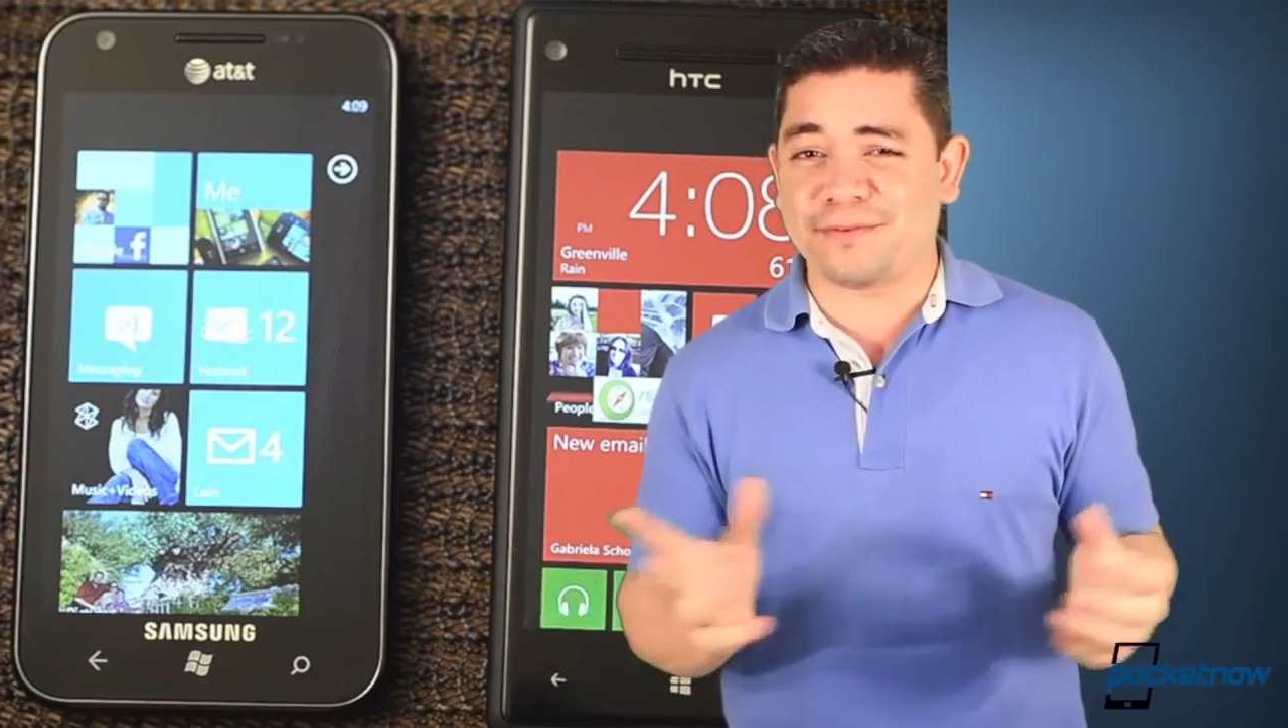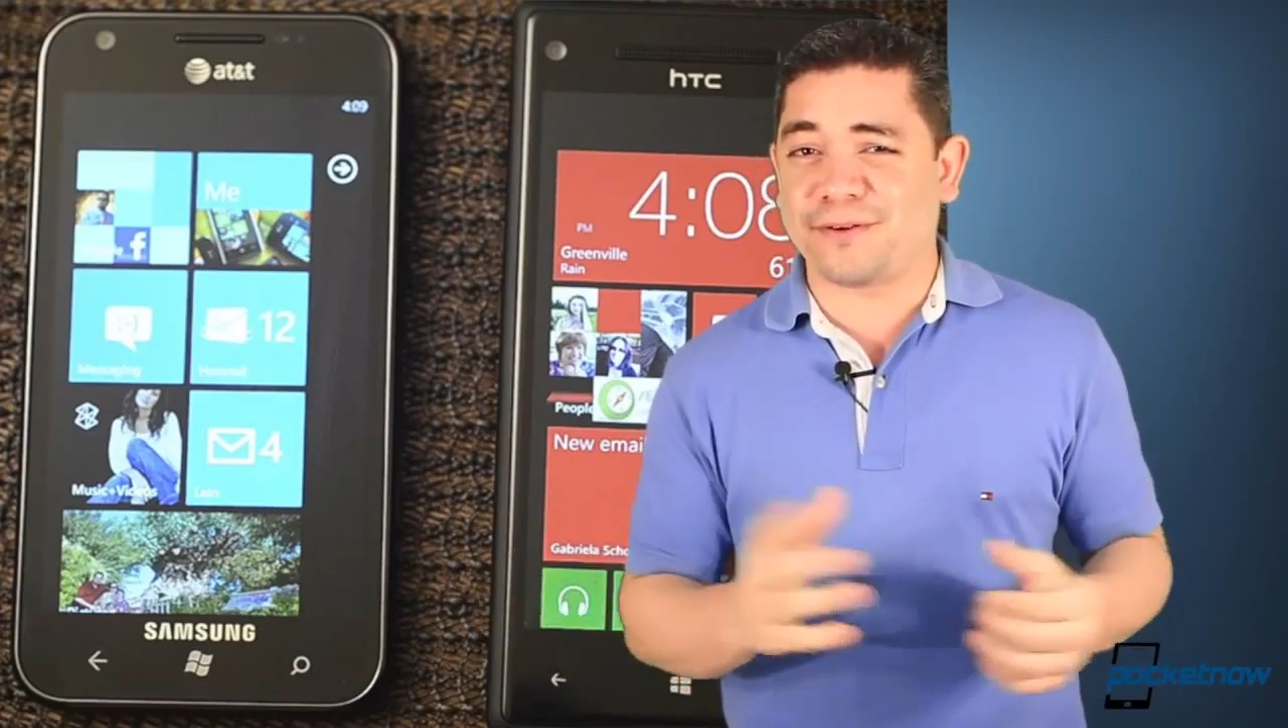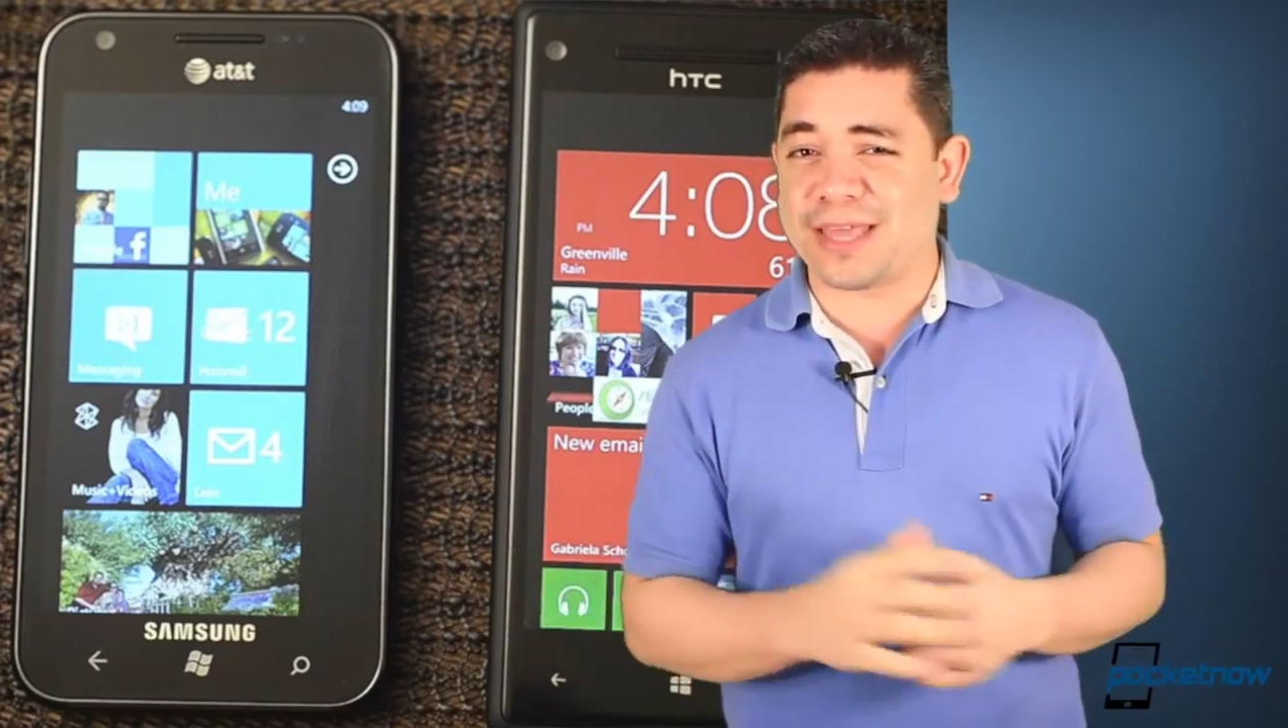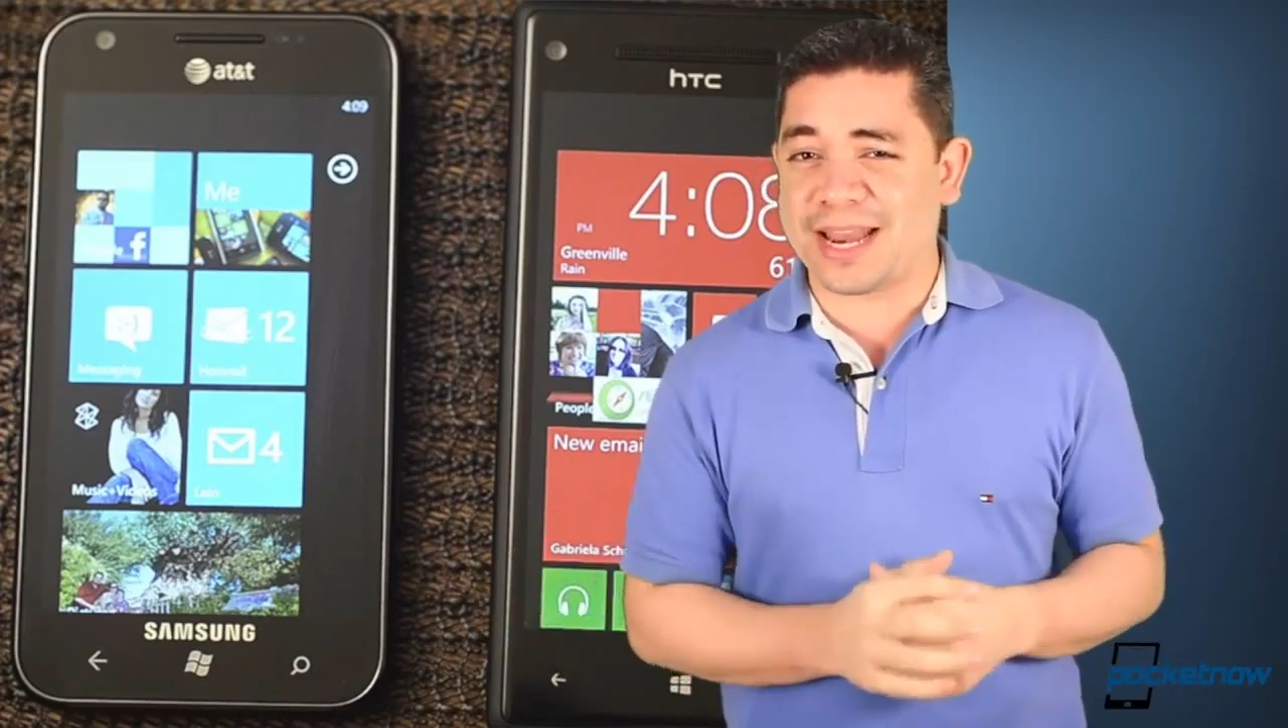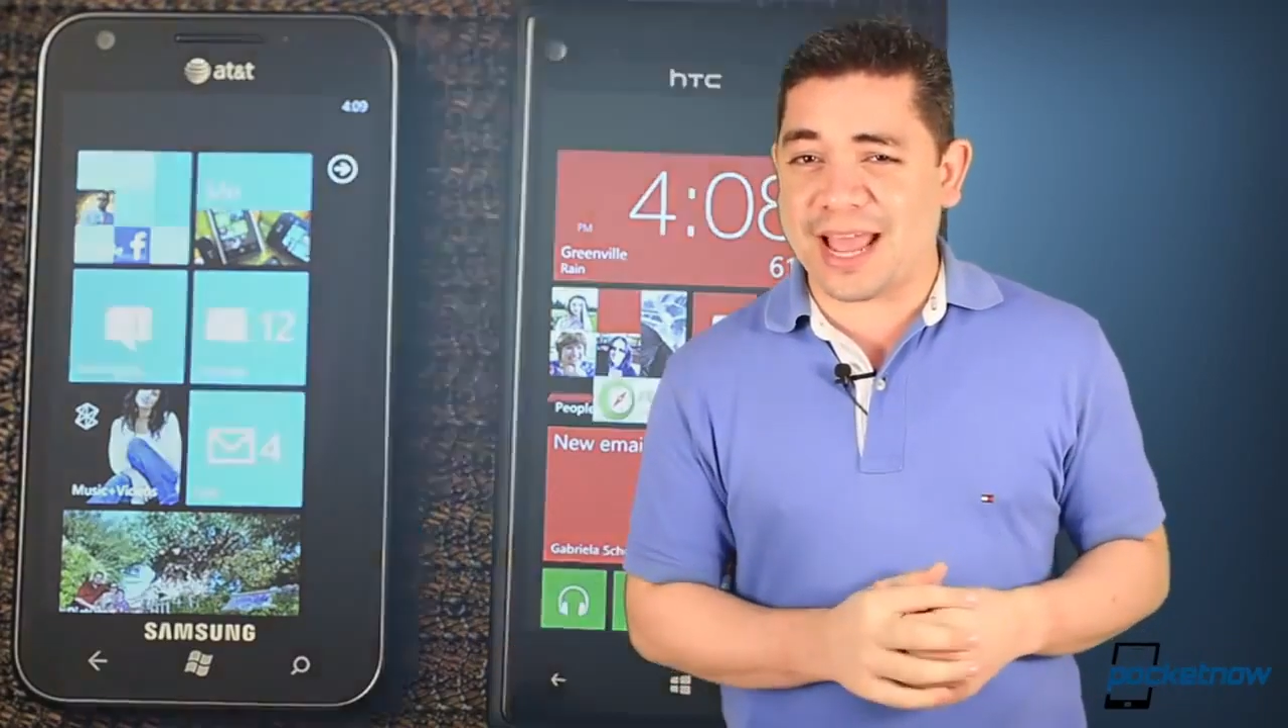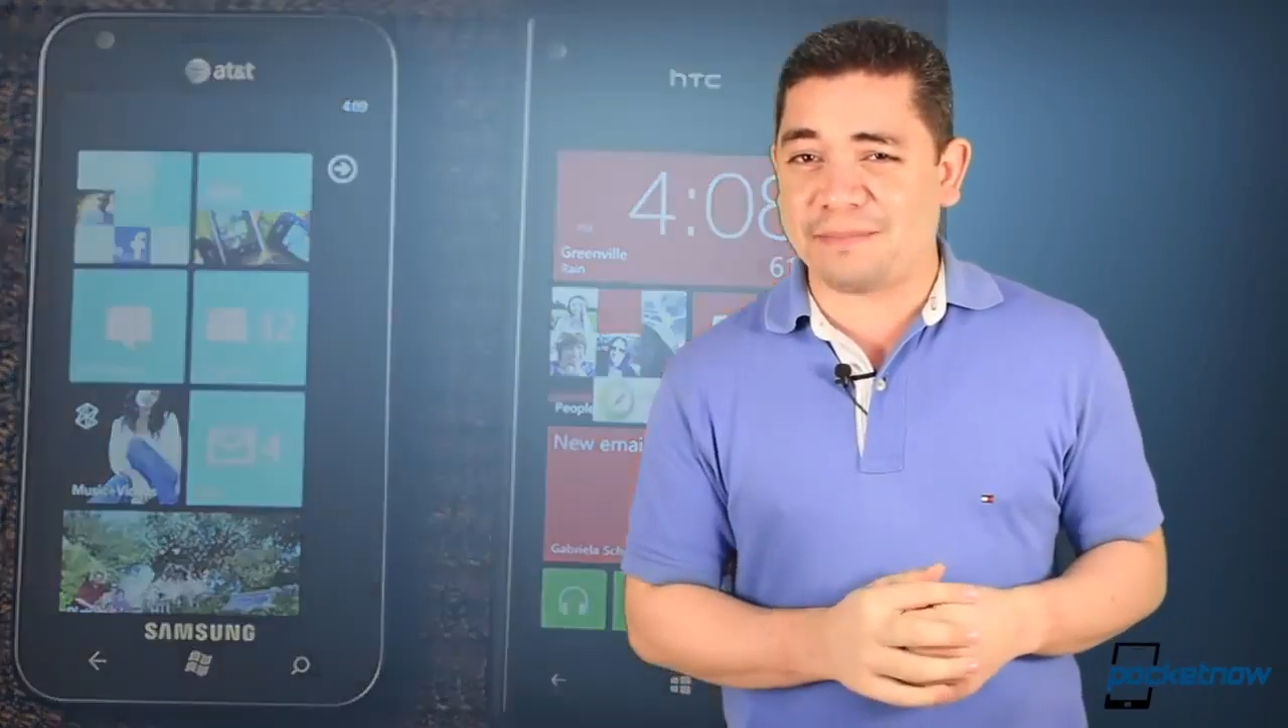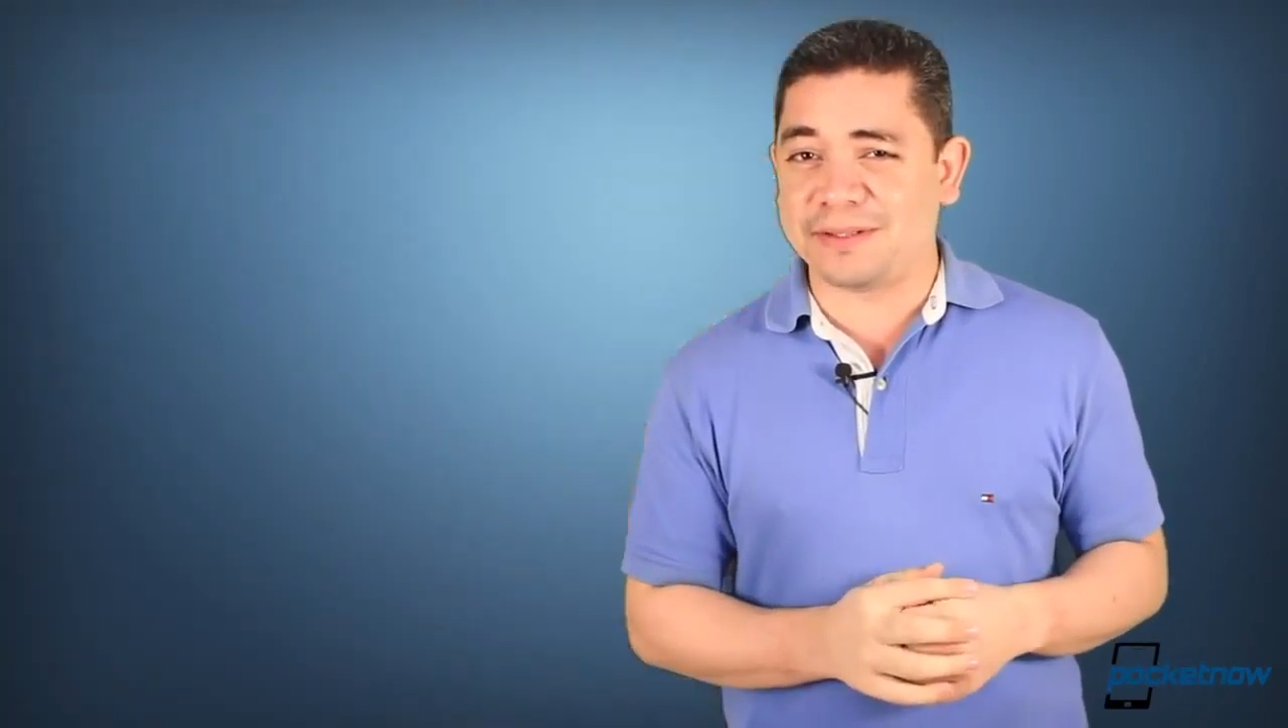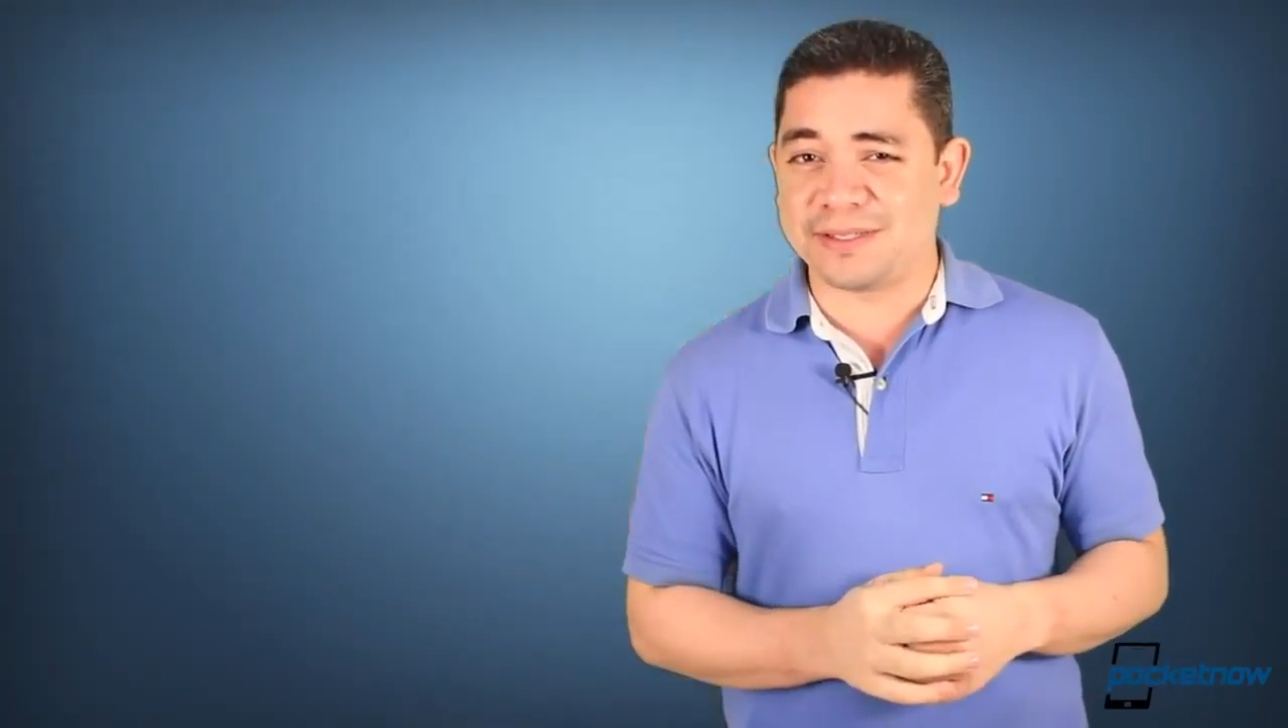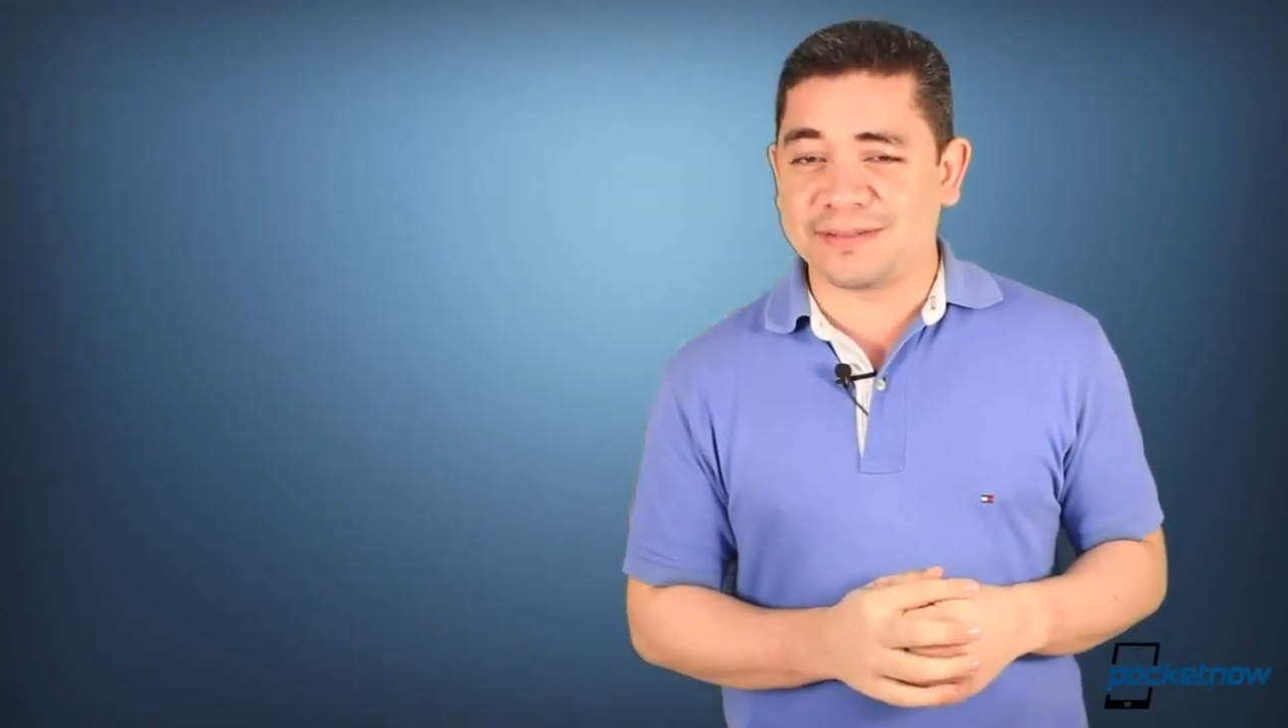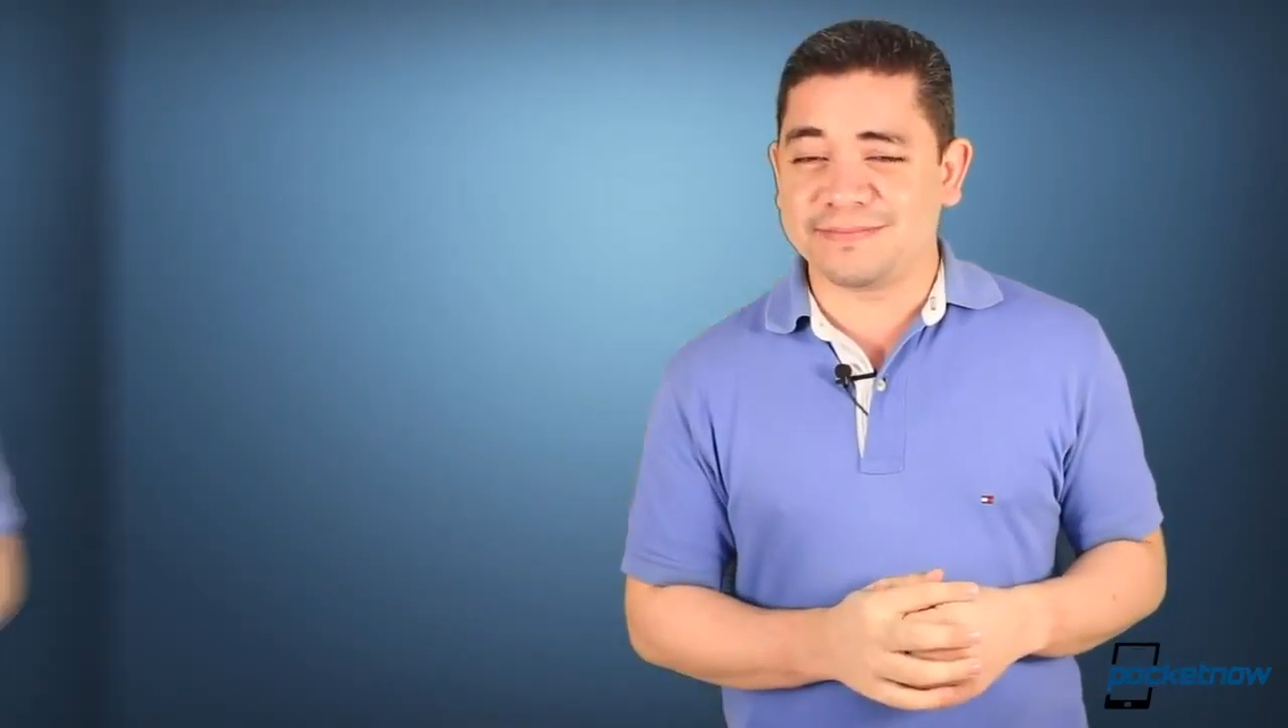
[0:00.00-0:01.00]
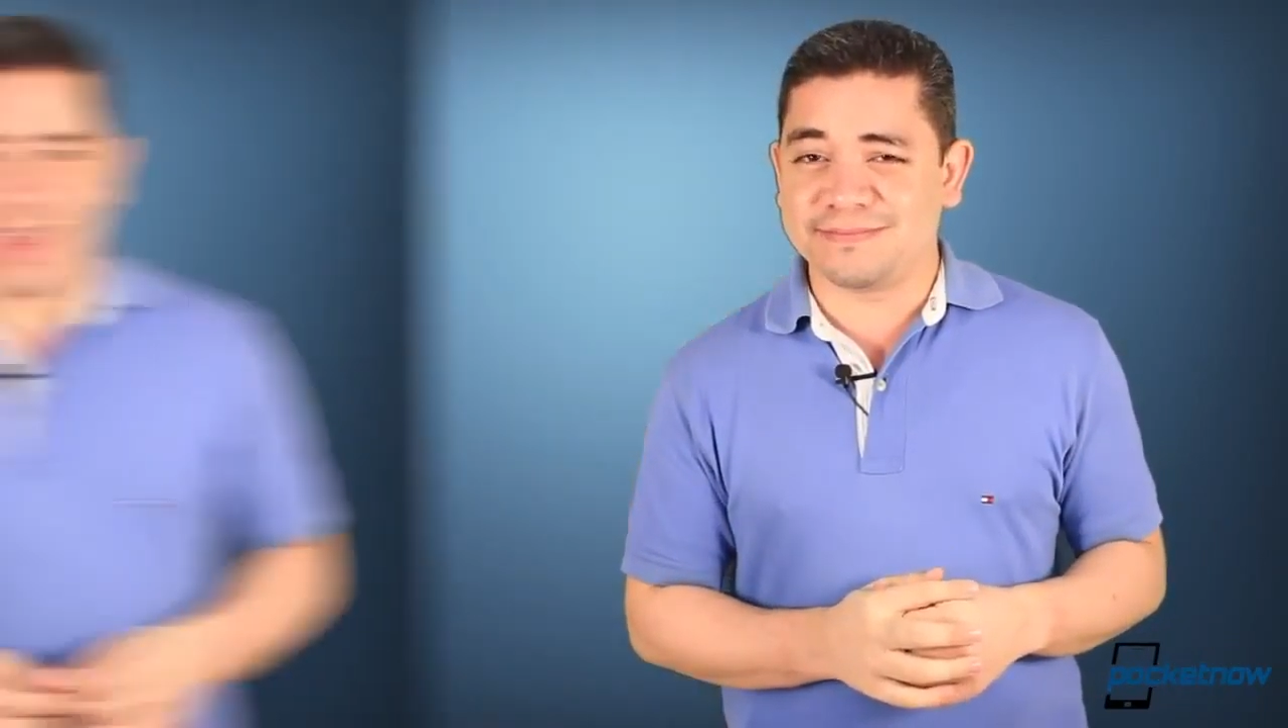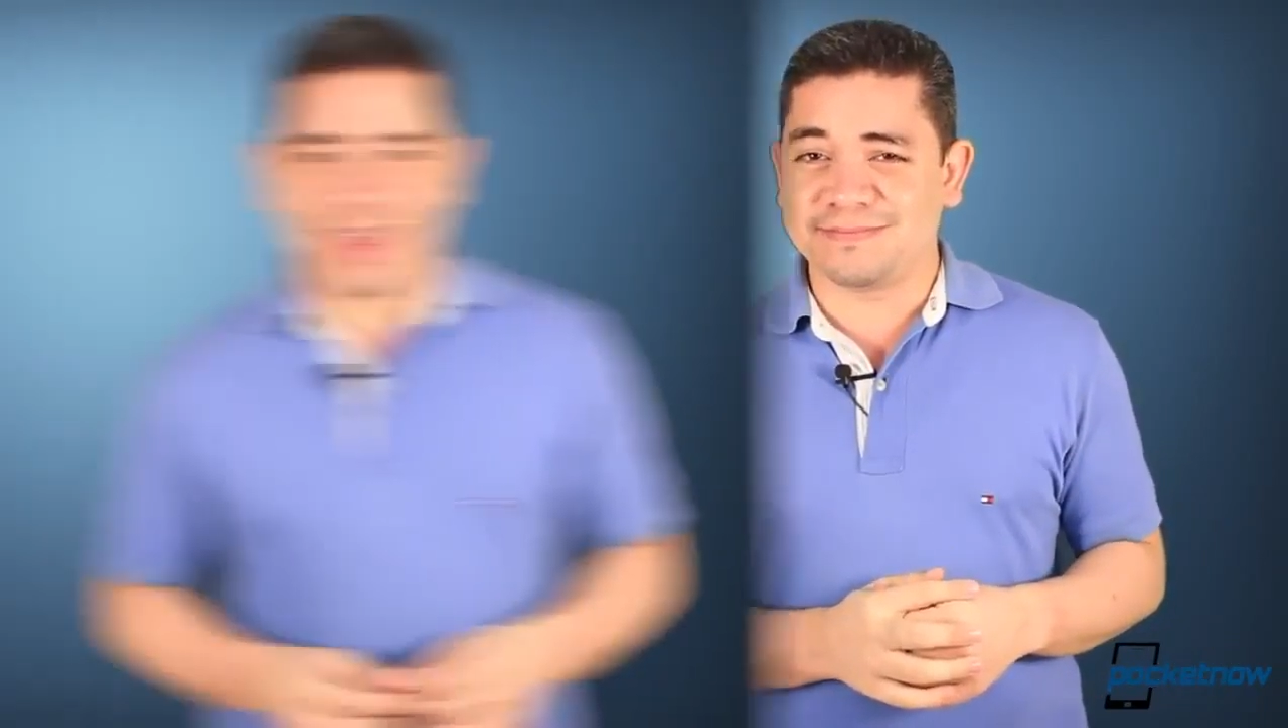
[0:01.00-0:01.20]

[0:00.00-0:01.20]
before that happens.